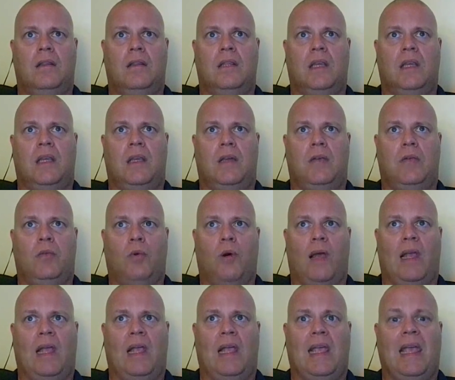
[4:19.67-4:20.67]
the
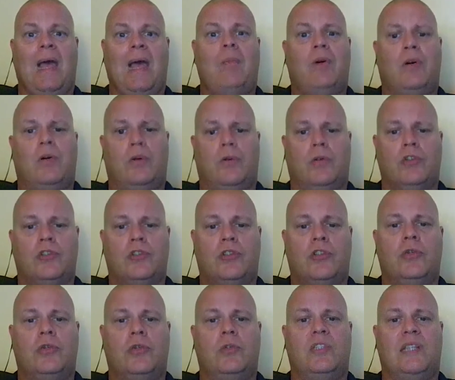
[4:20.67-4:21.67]
right chemicals to
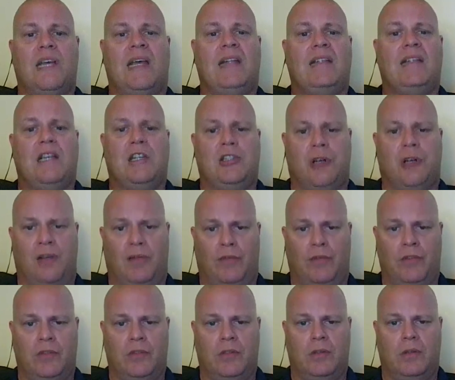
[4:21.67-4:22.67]
do sanitation
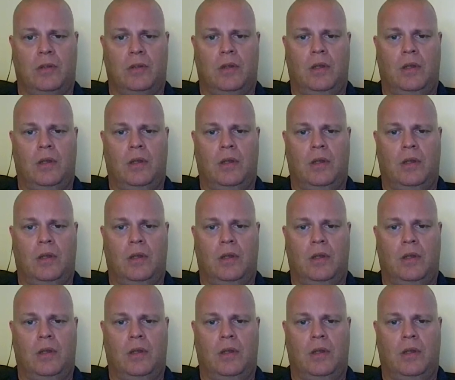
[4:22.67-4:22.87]
efforts,